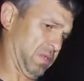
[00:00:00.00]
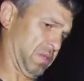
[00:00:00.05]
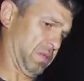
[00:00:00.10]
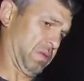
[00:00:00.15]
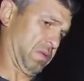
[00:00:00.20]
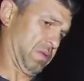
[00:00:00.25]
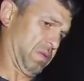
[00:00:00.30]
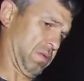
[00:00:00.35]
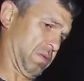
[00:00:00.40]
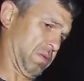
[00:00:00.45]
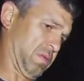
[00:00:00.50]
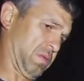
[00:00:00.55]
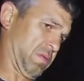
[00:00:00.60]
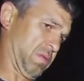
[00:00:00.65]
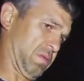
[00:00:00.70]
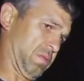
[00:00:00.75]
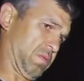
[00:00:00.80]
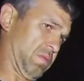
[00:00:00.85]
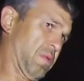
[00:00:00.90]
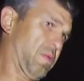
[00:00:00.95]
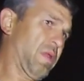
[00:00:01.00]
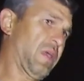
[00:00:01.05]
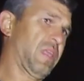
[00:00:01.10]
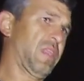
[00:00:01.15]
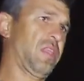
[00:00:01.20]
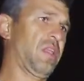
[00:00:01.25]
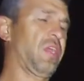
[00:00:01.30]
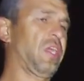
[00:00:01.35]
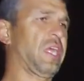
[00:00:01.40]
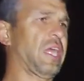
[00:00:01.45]
Yeah. Oh, probably a
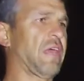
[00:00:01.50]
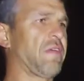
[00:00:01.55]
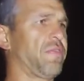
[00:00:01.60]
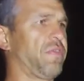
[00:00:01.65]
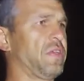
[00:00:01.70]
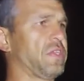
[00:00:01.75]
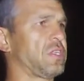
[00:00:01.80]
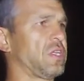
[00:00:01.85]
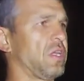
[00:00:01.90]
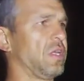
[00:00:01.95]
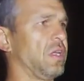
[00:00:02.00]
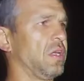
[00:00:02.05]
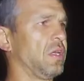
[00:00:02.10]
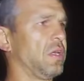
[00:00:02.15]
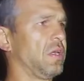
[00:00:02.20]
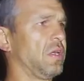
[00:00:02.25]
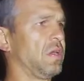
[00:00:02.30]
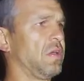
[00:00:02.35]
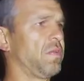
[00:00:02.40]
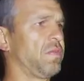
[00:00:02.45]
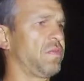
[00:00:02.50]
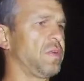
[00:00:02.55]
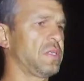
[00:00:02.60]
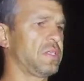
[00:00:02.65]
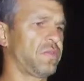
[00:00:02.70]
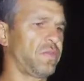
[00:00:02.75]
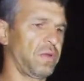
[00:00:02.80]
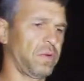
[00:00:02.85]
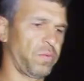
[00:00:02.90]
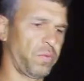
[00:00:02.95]
three K fish.
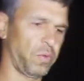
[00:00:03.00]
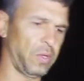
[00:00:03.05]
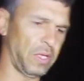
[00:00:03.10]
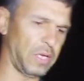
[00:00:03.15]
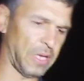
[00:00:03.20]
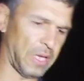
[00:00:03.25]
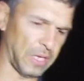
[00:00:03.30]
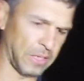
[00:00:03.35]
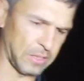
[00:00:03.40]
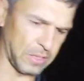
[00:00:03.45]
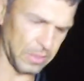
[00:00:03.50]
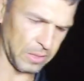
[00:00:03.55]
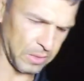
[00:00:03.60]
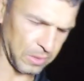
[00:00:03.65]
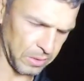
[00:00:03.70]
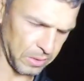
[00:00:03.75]
First one for the night.